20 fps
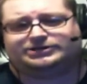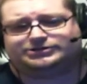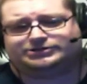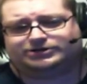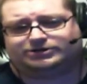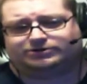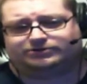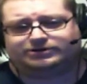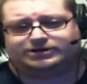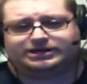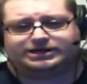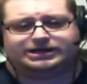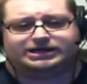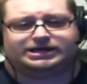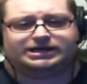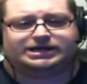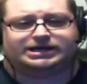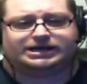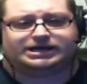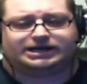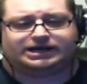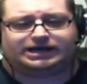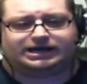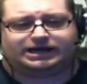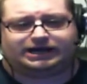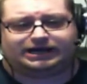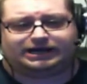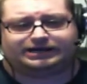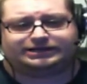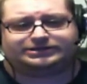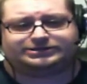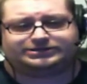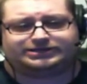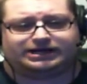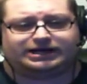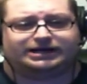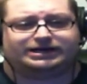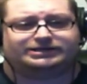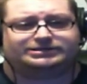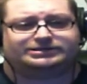So I
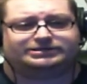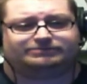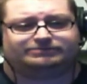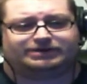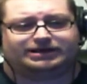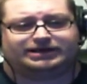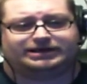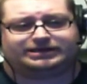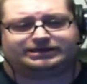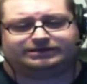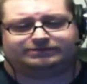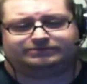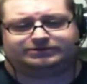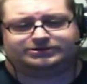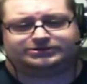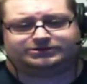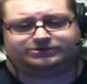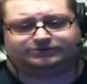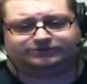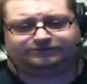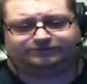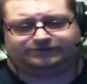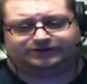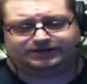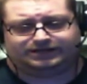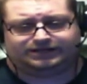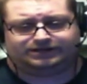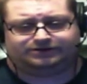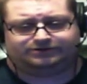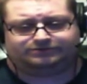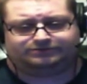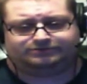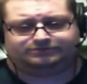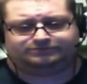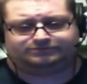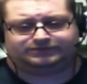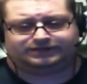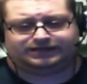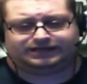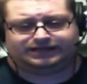decided to make him his own video.
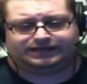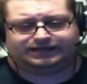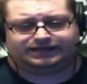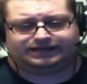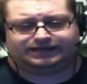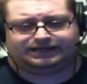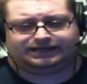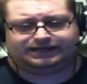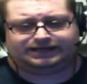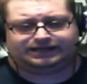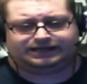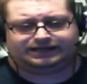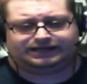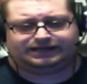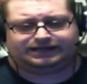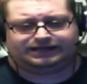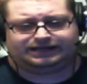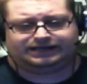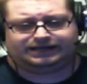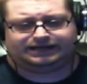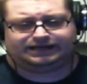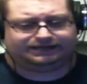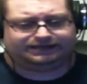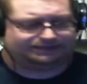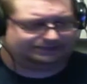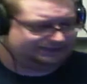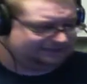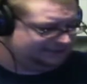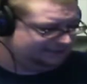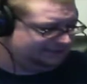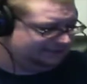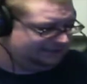And